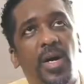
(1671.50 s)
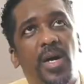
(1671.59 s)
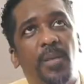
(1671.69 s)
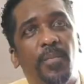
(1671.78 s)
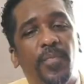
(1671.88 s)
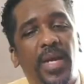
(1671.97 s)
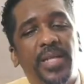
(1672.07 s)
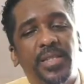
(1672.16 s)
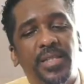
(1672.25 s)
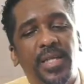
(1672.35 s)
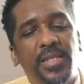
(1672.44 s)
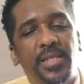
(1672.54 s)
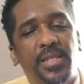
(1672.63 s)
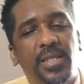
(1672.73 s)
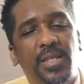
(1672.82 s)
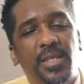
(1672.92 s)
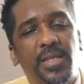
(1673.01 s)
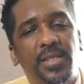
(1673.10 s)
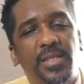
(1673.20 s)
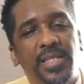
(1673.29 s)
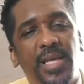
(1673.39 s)
know, it's
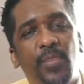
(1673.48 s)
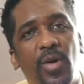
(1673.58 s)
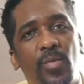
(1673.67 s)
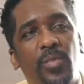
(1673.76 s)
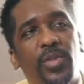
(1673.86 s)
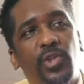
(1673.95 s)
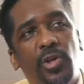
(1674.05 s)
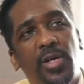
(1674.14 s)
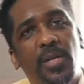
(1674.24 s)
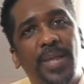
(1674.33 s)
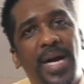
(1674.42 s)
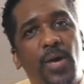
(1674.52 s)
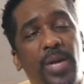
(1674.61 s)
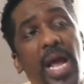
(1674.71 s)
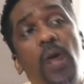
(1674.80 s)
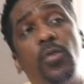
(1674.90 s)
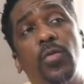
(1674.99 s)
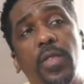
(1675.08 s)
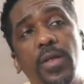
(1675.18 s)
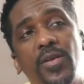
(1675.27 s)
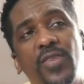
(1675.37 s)
the same way when we talk about
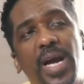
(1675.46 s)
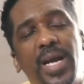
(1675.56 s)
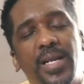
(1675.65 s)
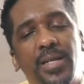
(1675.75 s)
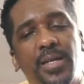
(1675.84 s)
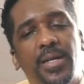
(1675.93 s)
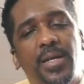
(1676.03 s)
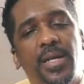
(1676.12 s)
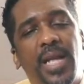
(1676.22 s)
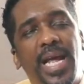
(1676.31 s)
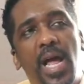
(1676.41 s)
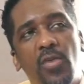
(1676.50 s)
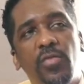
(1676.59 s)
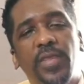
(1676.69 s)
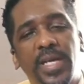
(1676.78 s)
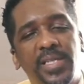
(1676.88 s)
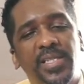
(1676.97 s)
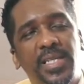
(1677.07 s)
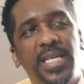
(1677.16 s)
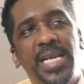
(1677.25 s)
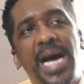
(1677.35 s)
health, right? Mm-hmm. Like, health
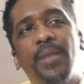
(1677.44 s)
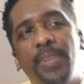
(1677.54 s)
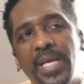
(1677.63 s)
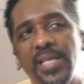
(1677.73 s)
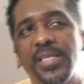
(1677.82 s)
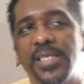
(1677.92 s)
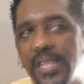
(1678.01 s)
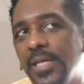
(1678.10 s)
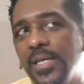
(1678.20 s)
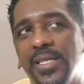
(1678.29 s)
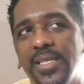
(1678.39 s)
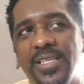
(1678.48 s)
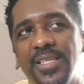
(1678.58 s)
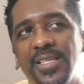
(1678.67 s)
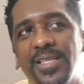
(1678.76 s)
isn't not being sick.